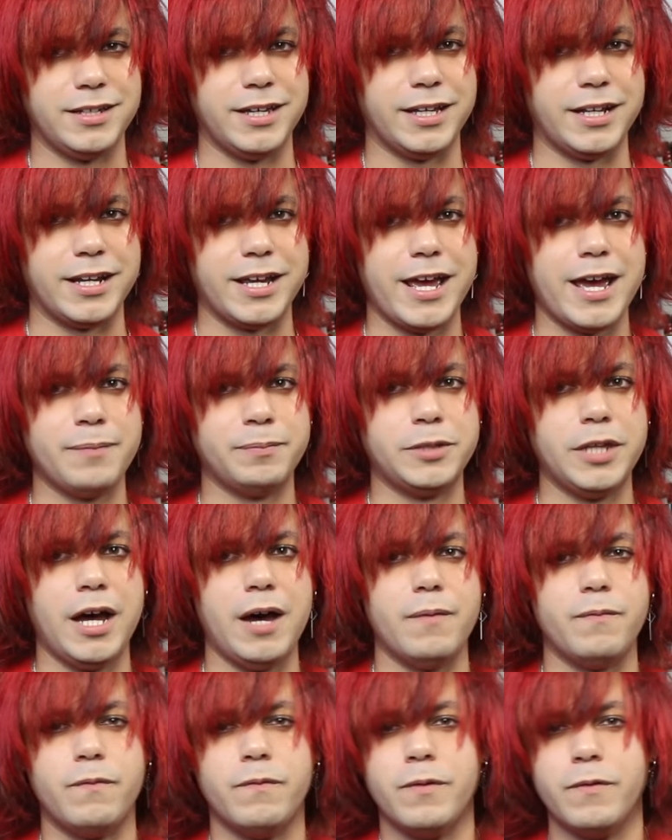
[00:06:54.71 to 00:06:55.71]
Getting amped
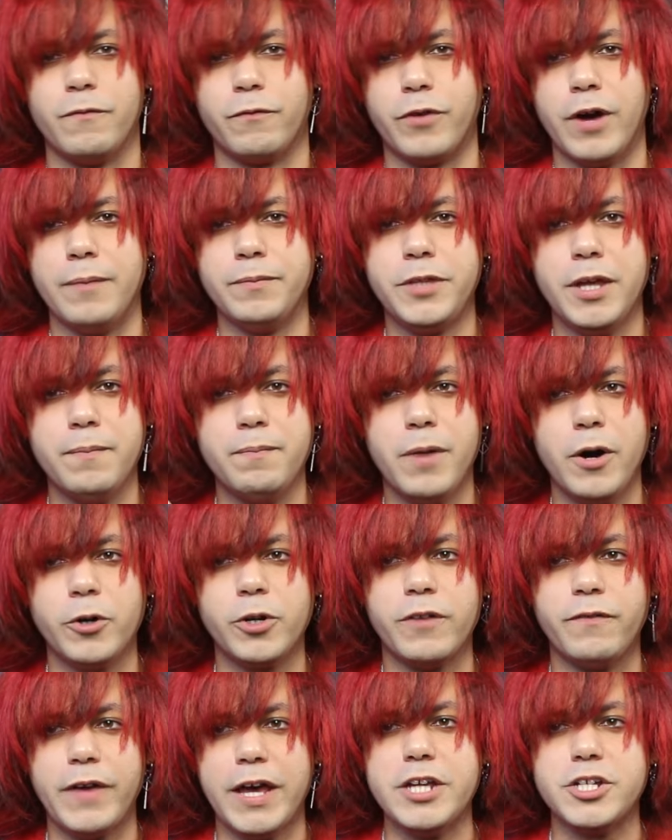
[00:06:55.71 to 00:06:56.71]
up from the
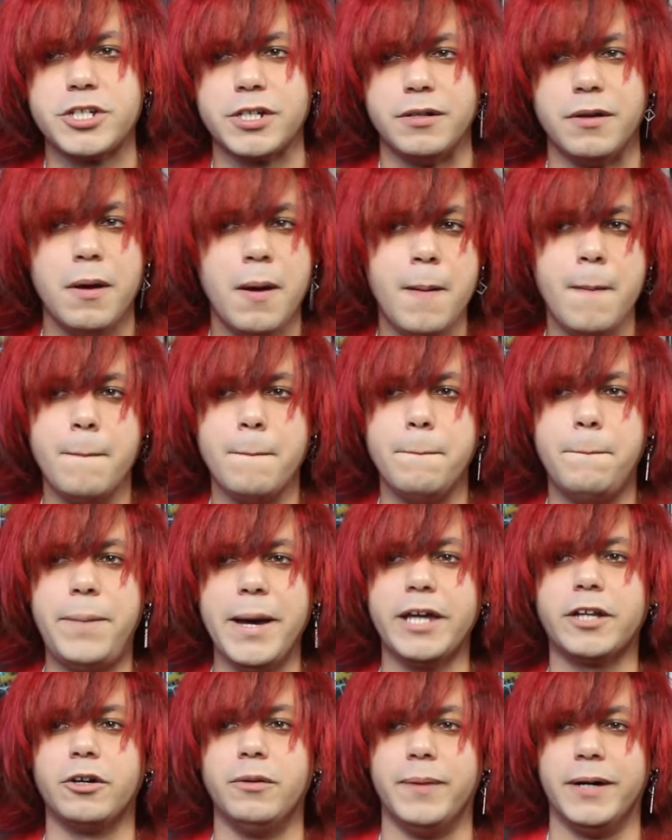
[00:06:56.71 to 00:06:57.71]
motivation,
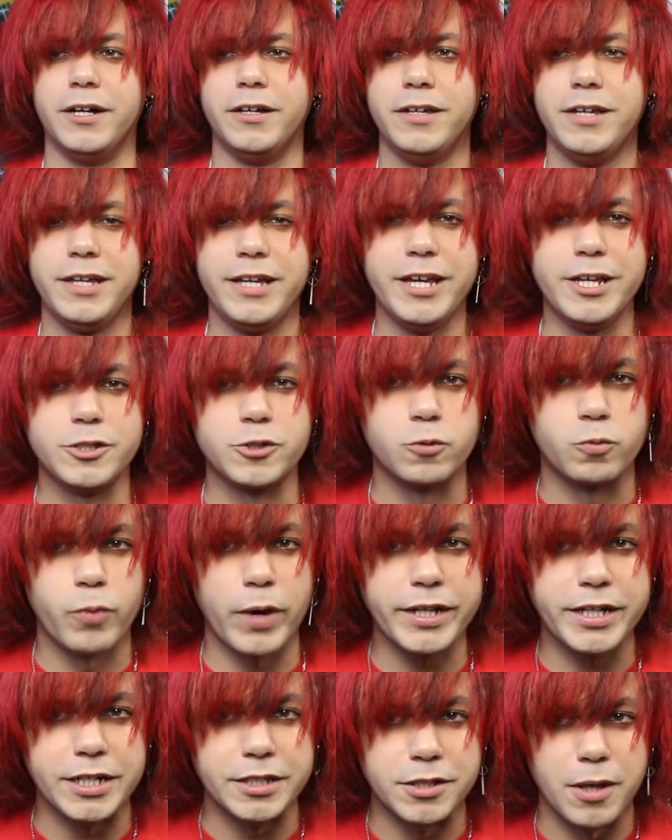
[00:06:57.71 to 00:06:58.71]
Beroba is
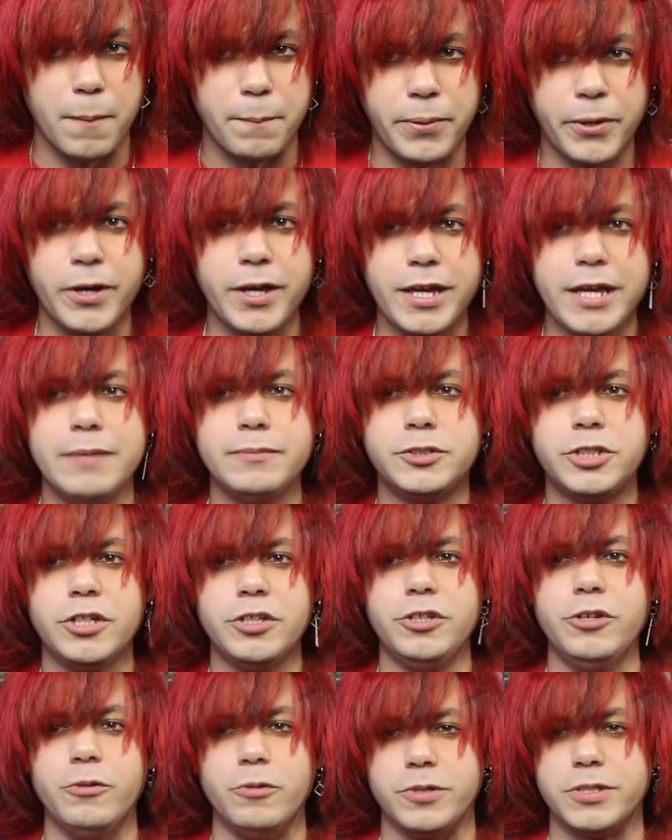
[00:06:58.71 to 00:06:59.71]
ready to put him to
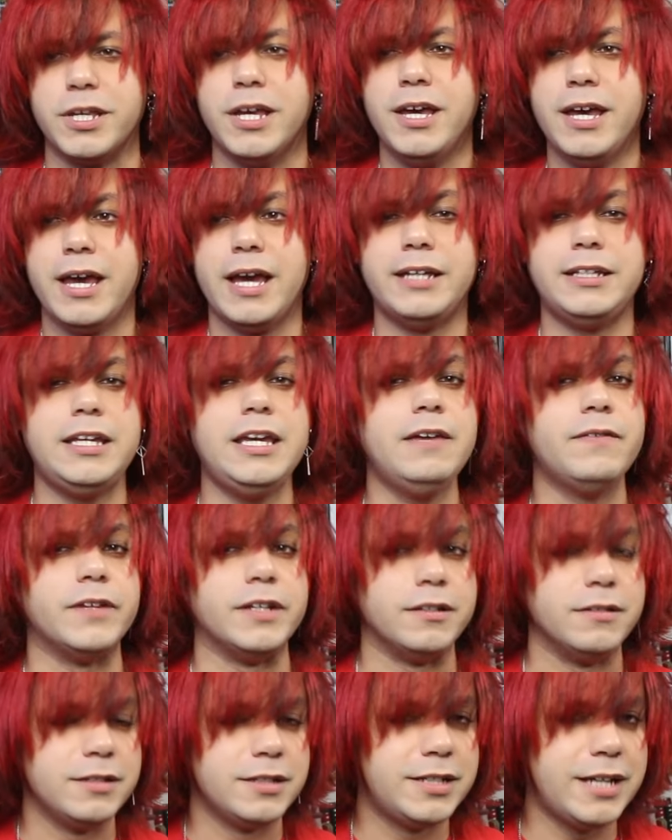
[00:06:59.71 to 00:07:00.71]
use and
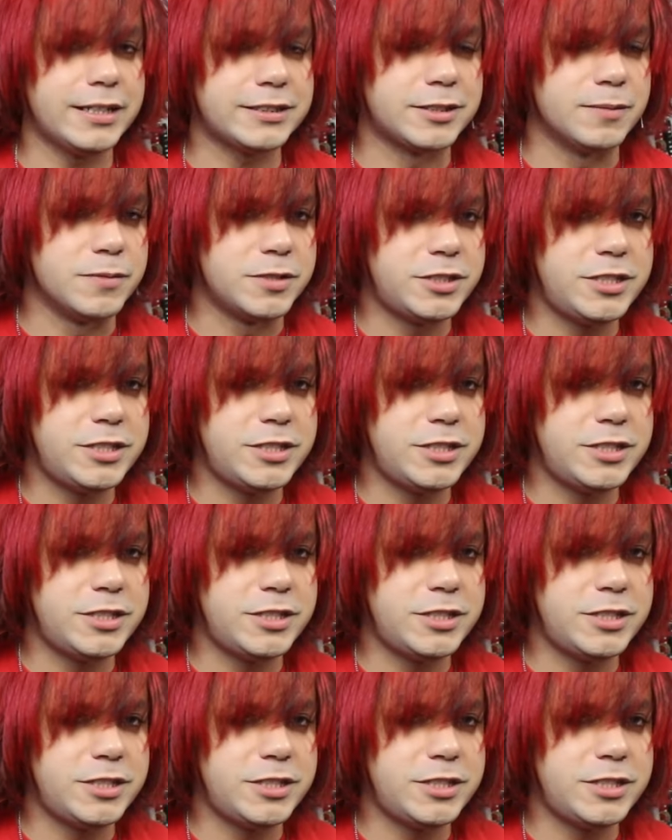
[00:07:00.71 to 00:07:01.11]
even got some